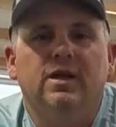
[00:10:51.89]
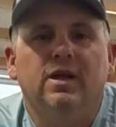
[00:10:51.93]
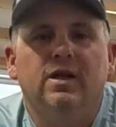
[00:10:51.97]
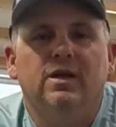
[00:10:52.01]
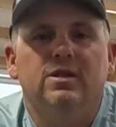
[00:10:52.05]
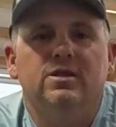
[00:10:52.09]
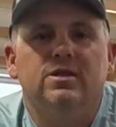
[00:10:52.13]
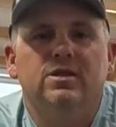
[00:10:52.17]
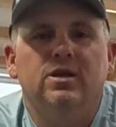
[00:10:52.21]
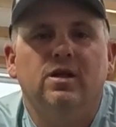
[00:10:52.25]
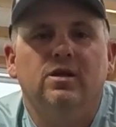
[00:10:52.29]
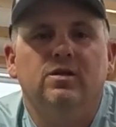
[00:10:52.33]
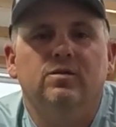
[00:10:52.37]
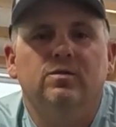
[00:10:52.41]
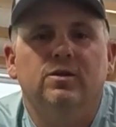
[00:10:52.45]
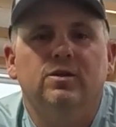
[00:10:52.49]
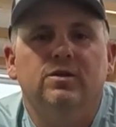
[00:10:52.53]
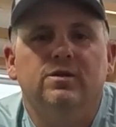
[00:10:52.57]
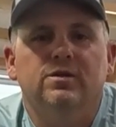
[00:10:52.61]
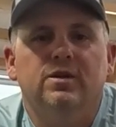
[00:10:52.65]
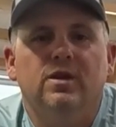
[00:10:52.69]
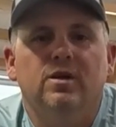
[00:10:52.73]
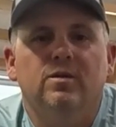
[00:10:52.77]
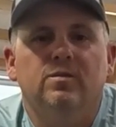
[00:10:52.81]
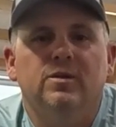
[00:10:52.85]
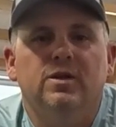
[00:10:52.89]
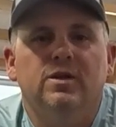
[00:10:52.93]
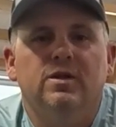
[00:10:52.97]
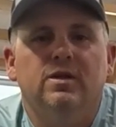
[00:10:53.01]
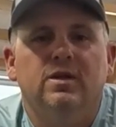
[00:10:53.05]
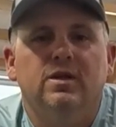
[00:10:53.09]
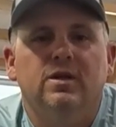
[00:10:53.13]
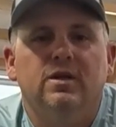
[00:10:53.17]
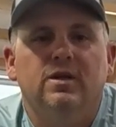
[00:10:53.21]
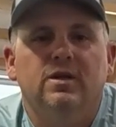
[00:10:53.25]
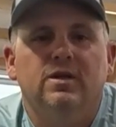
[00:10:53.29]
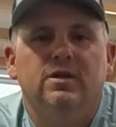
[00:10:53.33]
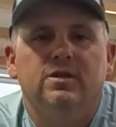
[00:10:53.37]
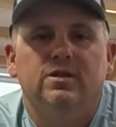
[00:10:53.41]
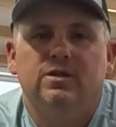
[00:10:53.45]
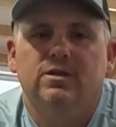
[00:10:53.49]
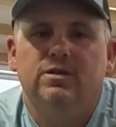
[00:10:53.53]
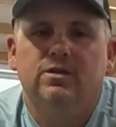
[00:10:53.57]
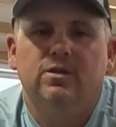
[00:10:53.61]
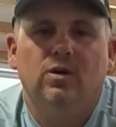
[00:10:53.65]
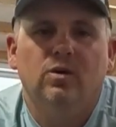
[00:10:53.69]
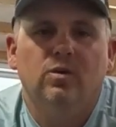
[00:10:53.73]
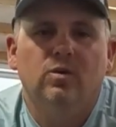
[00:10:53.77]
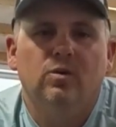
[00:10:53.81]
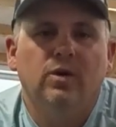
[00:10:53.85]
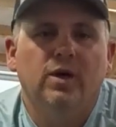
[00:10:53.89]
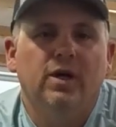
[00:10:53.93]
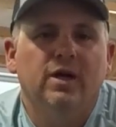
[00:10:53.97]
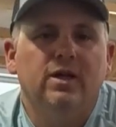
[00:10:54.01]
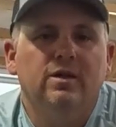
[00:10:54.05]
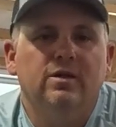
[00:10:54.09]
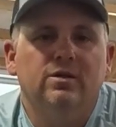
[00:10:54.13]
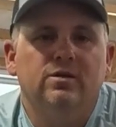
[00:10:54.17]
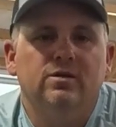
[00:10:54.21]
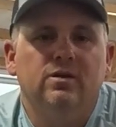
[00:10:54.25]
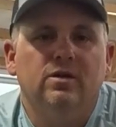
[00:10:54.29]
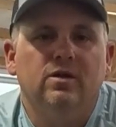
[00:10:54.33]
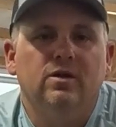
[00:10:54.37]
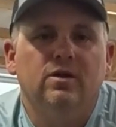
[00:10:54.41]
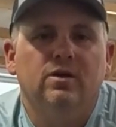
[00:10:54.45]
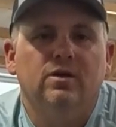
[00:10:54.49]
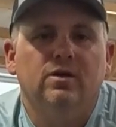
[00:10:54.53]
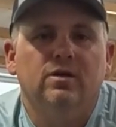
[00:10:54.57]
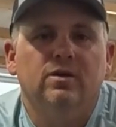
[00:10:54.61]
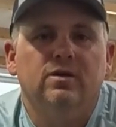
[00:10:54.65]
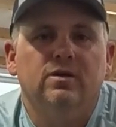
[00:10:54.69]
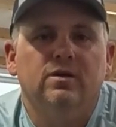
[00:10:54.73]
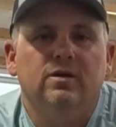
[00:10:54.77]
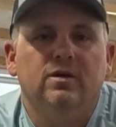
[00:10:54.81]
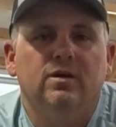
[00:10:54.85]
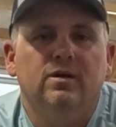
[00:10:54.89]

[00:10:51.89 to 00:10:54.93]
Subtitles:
that adjustment or something, just don't wait as long.